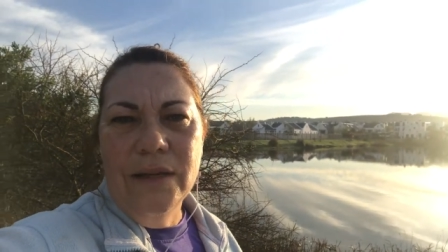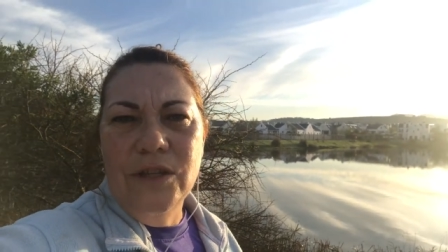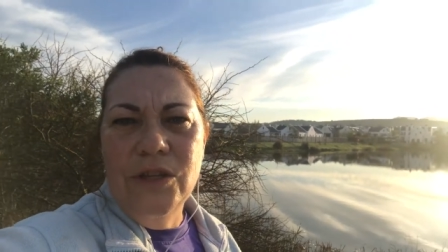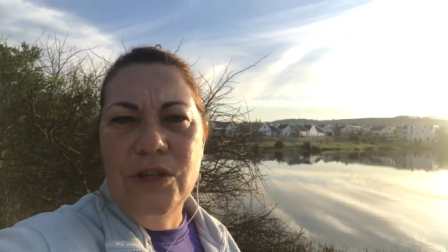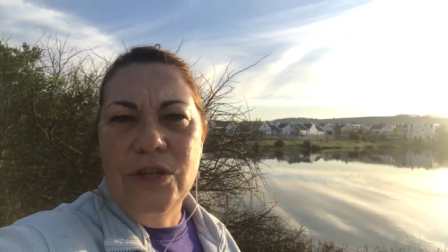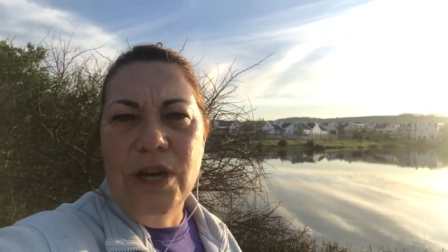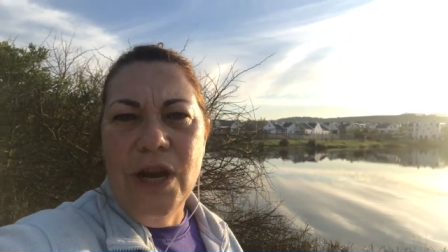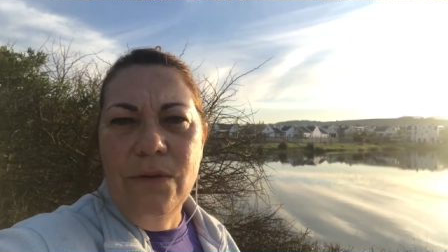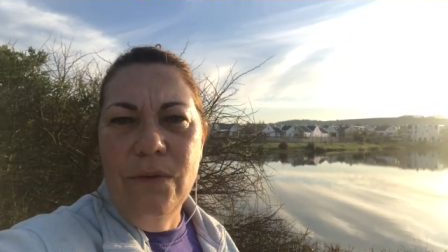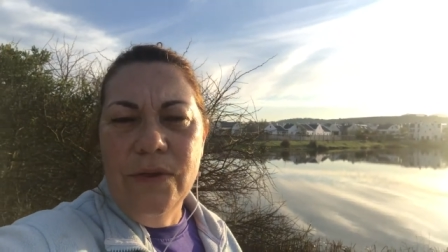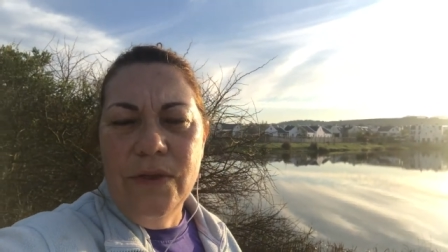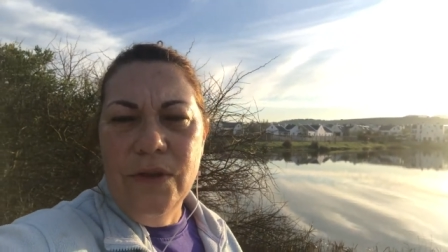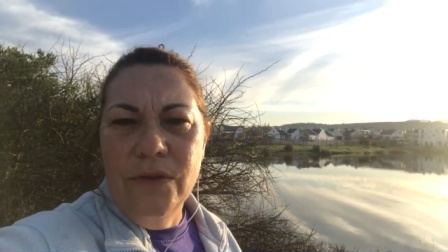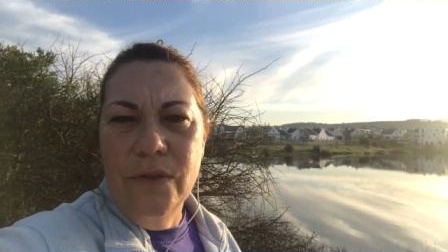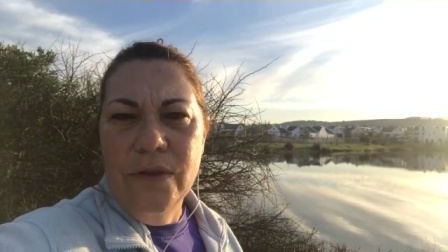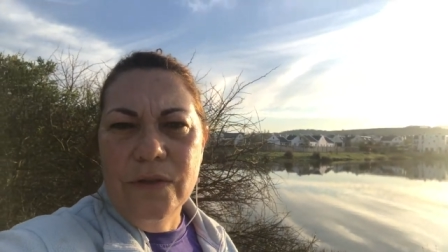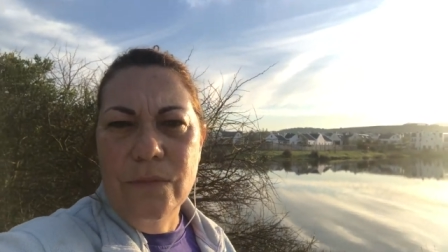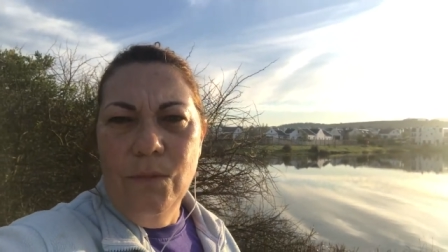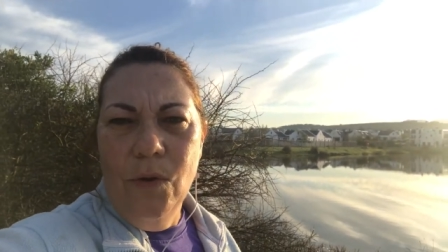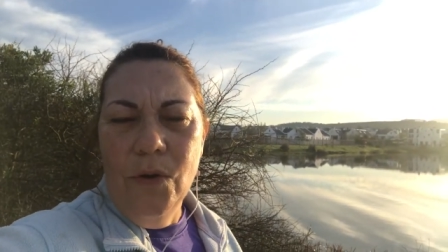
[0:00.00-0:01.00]
to share with you
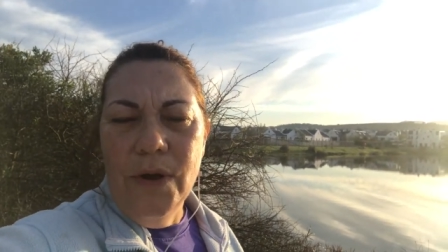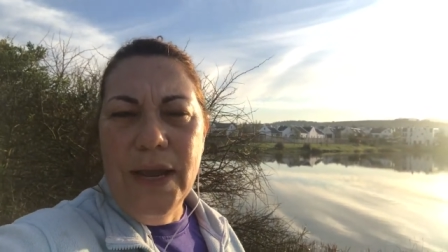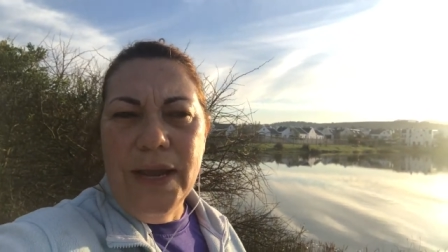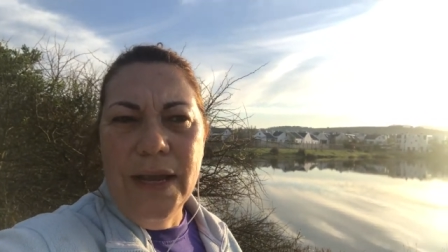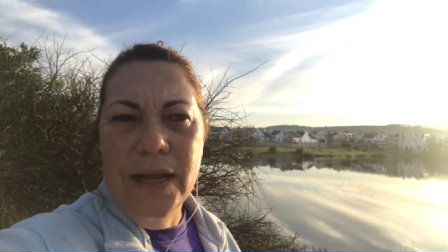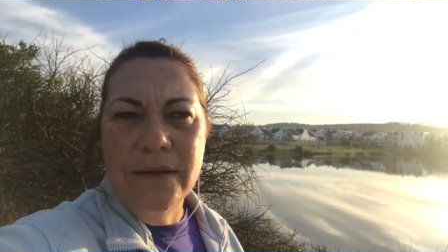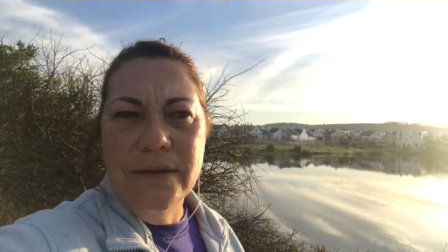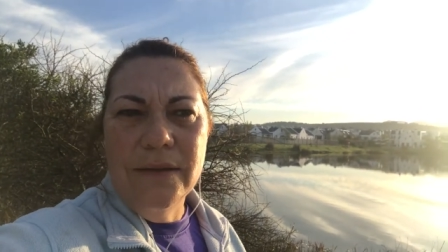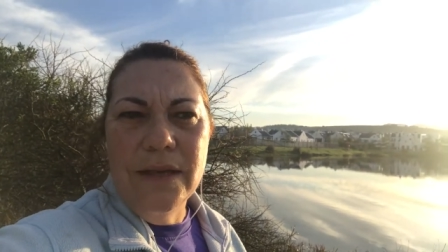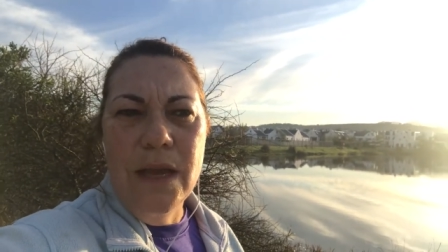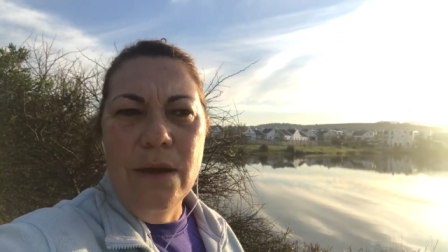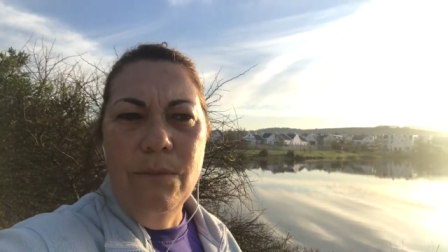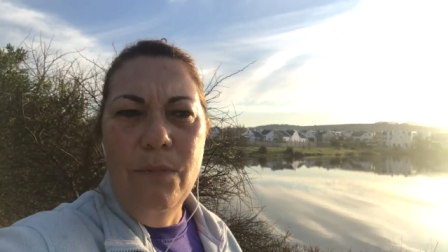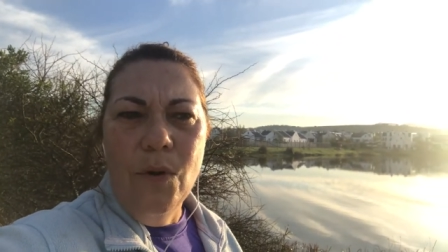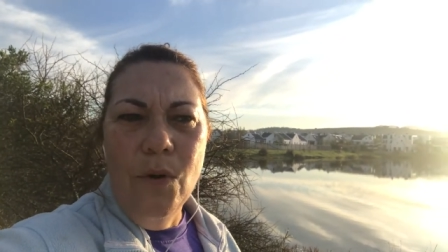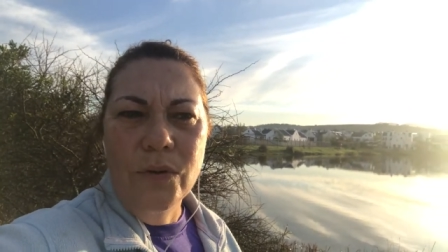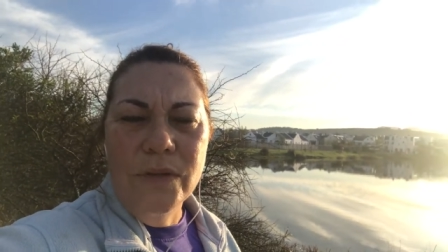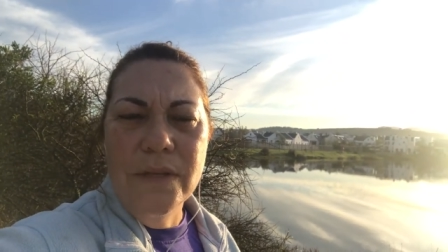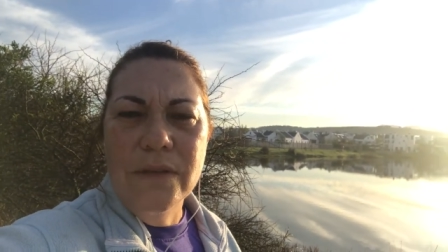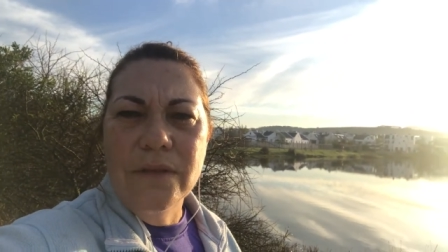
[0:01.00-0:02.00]
this morning is the
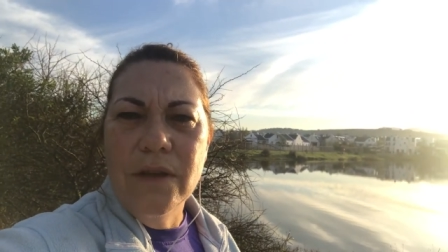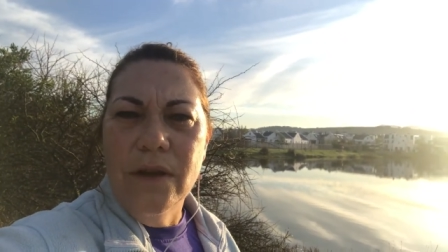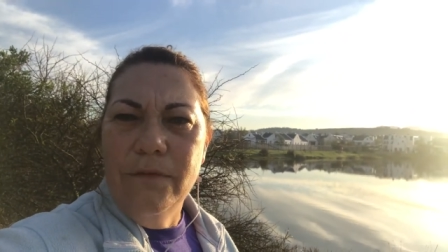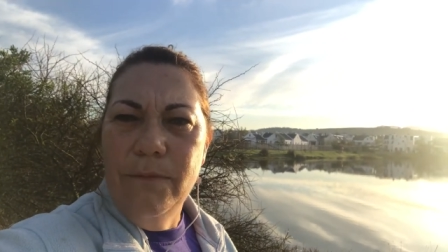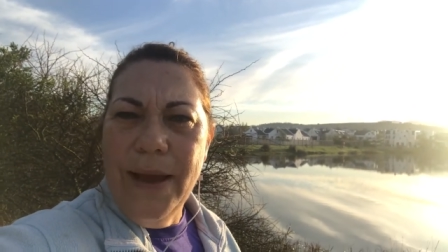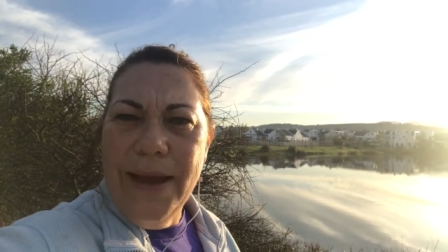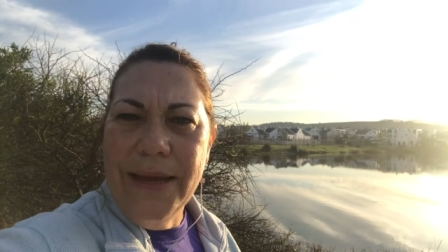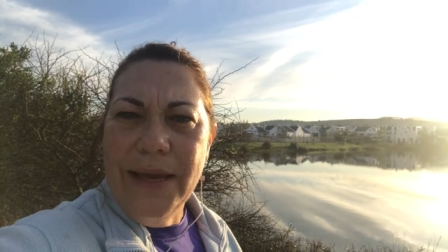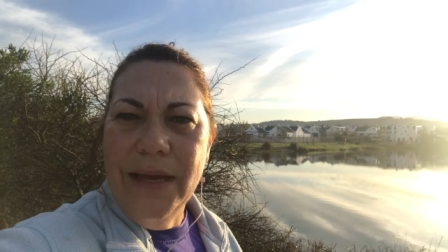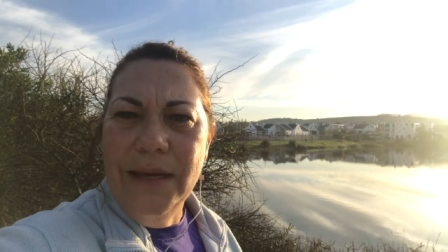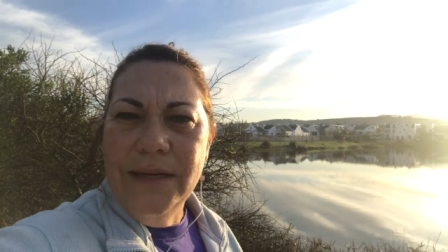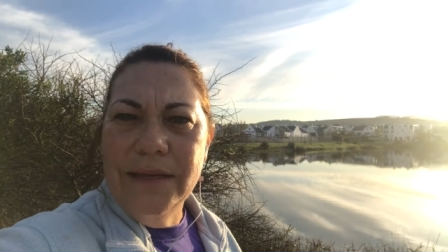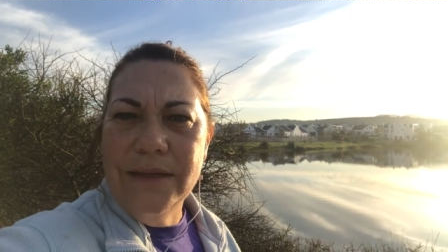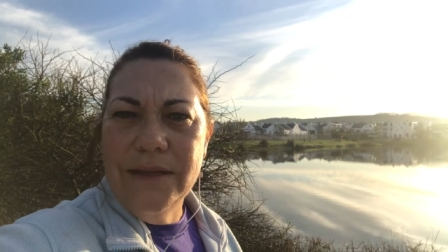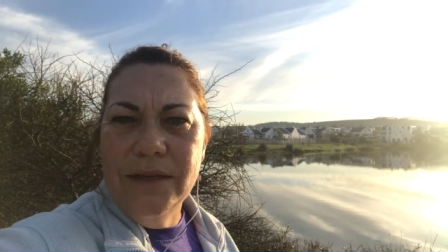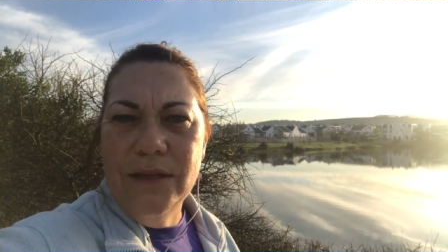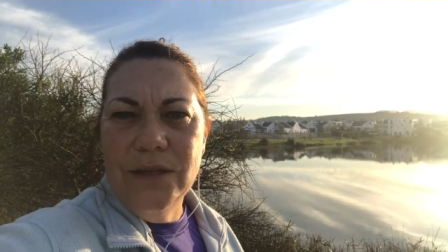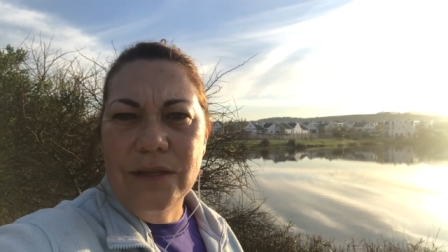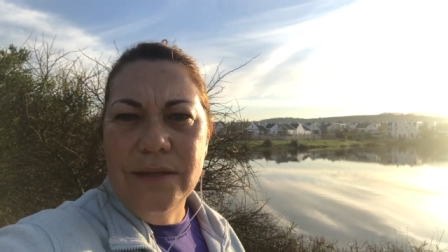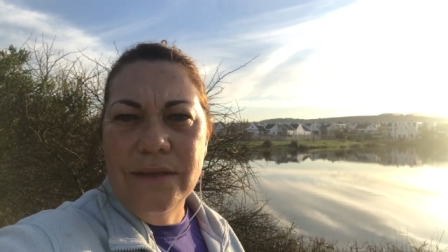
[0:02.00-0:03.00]
importance of making
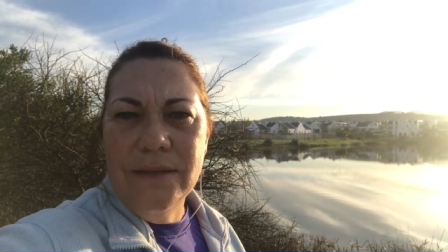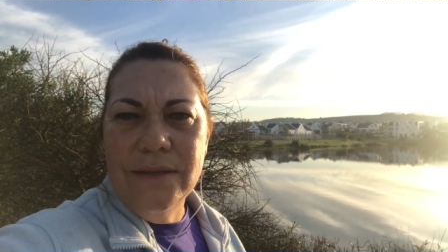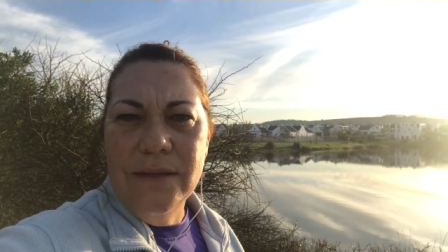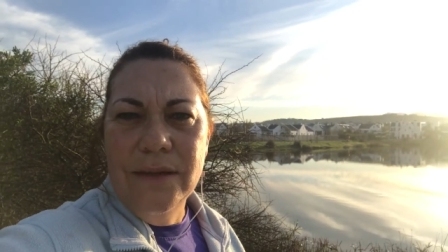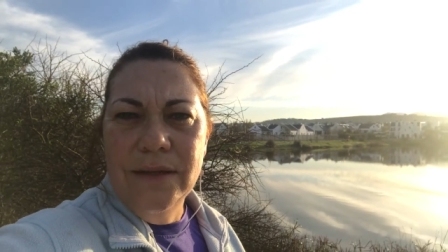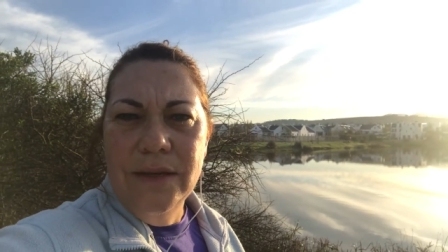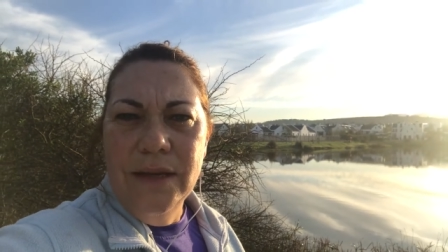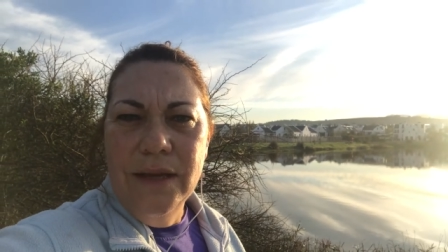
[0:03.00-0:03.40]
decisions.